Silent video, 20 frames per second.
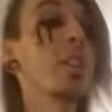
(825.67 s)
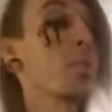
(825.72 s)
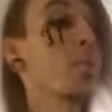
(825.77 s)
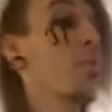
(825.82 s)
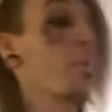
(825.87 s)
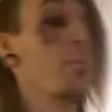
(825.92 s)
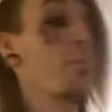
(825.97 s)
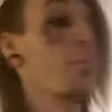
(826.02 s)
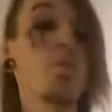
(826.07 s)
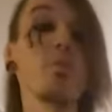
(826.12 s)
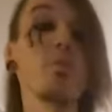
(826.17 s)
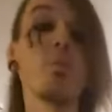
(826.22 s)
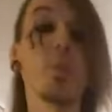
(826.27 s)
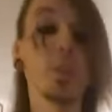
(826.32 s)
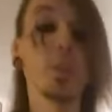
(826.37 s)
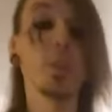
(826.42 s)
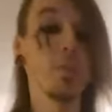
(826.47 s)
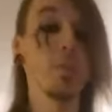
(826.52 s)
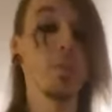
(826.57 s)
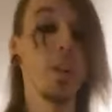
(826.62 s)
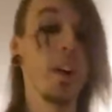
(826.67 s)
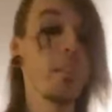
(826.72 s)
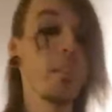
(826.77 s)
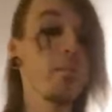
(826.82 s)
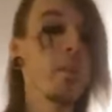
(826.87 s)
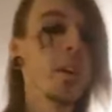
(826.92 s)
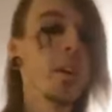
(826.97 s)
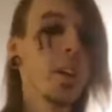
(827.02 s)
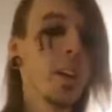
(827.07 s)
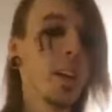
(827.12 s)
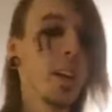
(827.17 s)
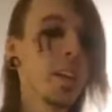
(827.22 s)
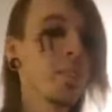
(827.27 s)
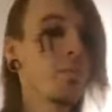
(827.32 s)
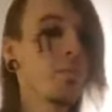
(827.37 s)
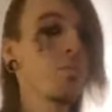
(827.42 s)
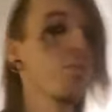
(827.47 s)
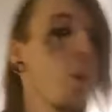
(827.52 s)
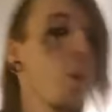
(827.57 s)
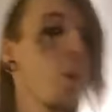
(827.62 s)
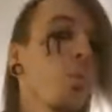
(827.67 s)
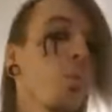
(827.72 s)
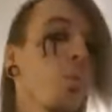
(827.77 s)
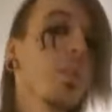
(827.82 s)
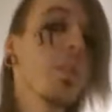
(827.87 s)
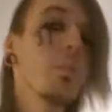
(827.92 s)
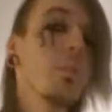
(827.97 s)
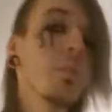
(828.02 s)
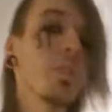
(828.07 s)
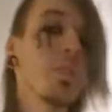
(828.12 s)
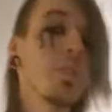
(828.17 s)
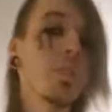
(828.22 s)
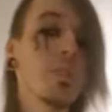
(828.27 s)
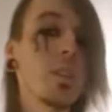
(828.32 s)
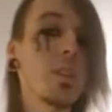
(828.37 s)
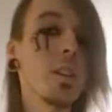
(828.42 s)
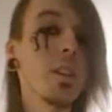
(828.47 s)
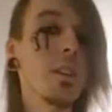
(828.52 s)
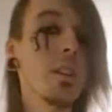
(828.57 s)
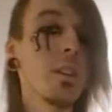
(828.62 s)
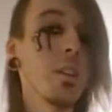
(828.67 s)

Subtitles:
to remove what you love and you don't really want to do it,